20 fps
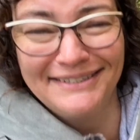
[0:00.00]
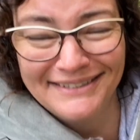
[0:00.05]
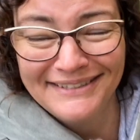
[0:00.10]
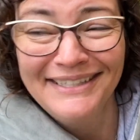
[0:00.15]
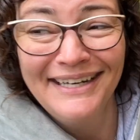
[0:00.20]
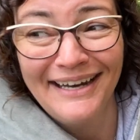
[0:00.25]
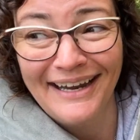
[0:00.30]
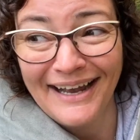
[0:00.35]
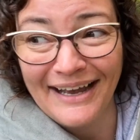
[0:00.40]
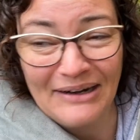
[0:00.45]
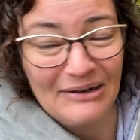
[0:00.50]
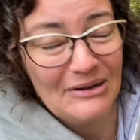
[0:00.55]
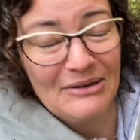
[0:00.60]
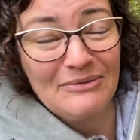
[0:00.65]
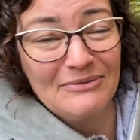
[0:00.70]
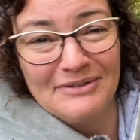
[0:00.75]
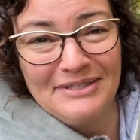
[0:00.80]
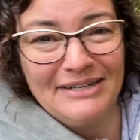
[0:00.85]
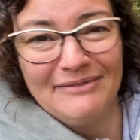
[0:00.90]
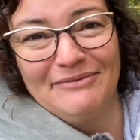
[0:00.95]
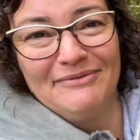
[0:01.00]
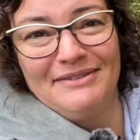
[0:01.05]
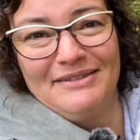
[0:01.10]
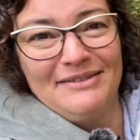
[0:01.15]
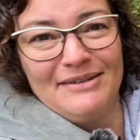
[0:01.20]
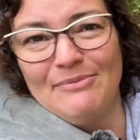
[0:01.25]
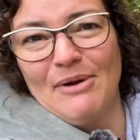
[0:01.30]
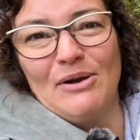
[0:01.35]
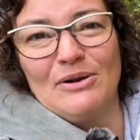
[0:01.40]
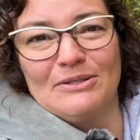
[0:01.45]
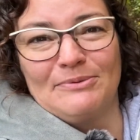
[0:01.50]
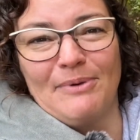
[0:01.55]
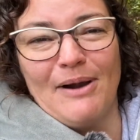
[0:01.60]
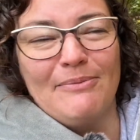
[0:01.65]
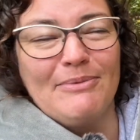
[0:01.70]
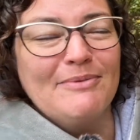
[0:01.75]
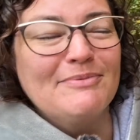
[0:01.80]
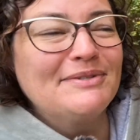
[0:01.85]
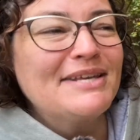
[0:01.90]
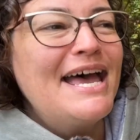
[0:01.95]
I don't know, deal with tomorrow's
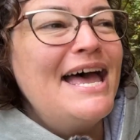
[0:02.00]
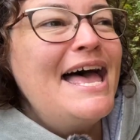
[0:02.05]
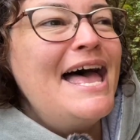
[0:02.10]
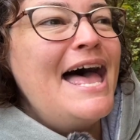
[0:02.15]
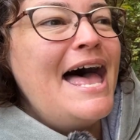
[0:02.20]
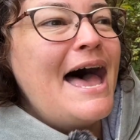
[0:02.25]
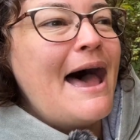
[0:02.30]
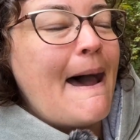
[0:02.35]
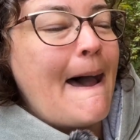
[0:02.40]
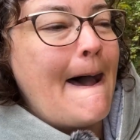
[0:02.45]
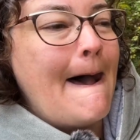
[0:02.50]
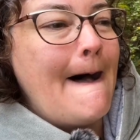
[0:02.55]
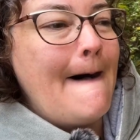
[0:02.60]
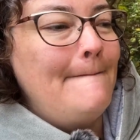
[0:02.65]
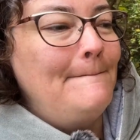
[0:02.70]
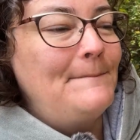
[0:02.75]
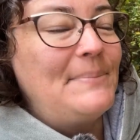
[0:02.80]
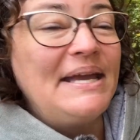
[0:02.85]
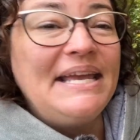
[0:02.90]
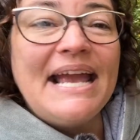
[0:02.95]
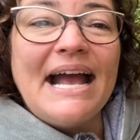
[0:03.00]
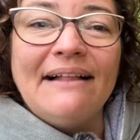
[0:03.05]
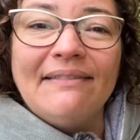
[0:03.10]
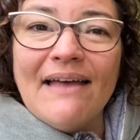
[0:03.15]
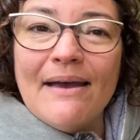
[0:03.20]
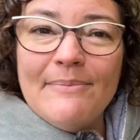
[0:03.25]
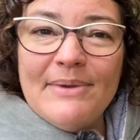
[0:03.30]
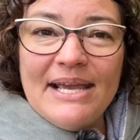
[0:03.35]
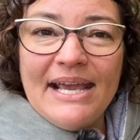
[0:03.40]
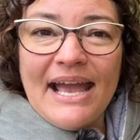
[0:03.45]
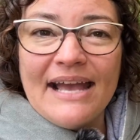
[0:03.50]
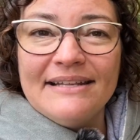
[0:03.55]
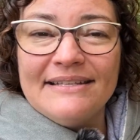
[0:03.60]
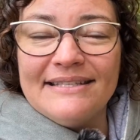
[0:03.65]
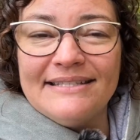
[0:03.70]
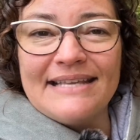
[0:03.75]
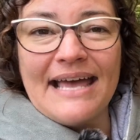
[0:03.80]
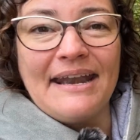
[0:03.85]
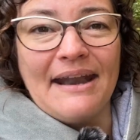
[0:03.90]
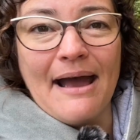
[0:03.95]
problems. But yeah, let me get
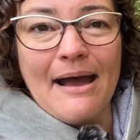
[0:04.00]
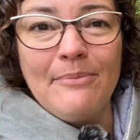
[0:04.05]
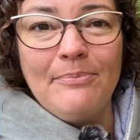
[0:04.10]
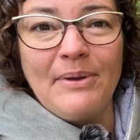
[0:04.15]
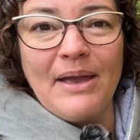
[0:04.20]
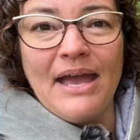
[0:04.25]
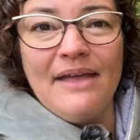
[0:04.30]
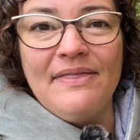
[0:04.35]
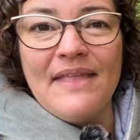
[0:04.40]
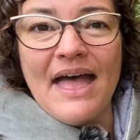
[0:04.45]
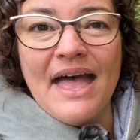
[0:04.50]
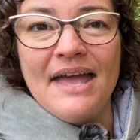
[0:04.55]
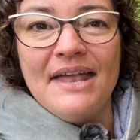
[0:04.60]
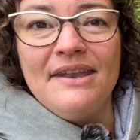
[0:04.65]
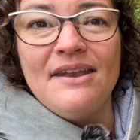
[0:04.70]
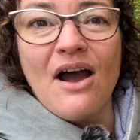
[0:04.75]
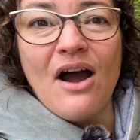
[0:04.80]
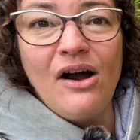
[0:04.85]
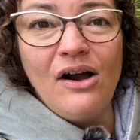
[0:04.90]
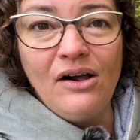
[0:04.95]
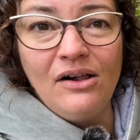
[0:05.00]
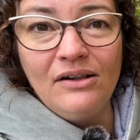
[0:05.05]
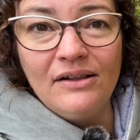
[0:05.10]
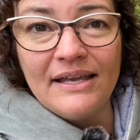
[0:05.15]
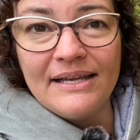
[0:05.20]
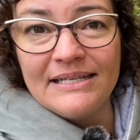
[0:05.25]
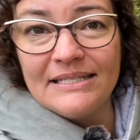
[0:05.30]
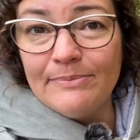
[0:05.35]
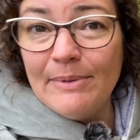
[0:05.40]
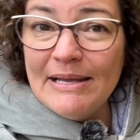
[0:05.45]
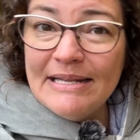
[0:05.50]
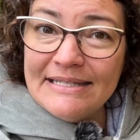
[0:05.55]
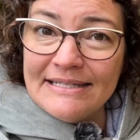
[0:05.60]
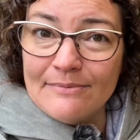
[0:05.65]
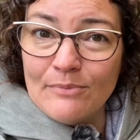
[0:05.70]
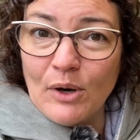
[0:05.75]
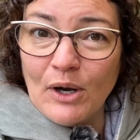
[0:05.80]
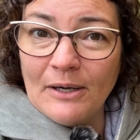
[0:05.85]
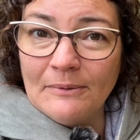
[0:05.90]
set up and then I'll explain some more.